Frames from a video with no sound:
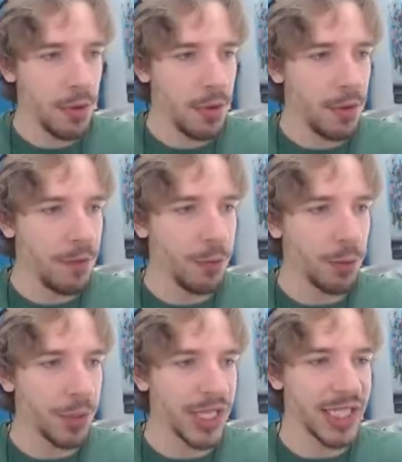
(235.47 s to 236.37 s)

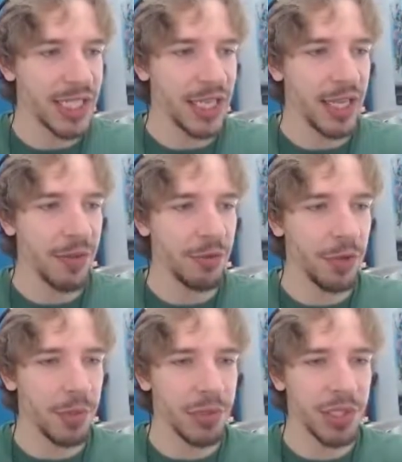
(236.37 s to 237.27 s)
for this level
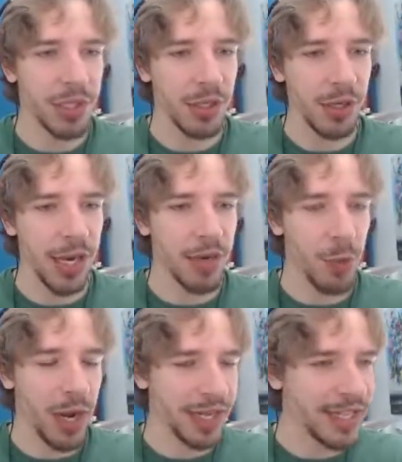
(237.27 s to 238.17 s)
in particular. And
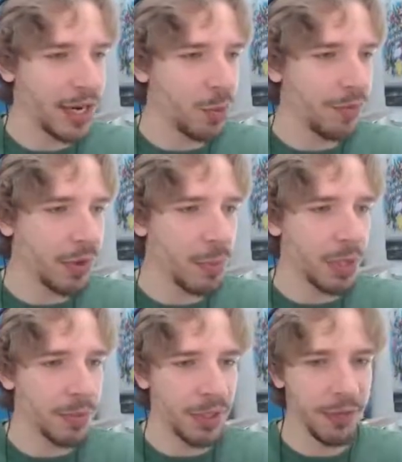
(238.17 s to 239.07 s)
again with the
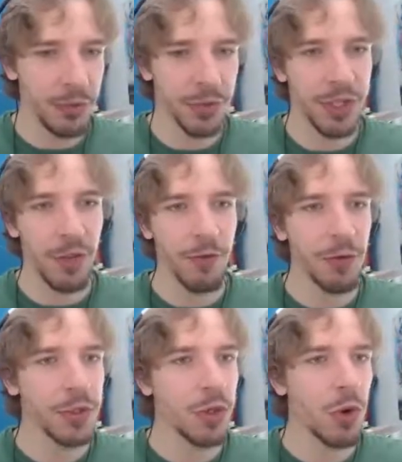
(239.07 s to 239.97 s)
beeps, leave your cell phones at home,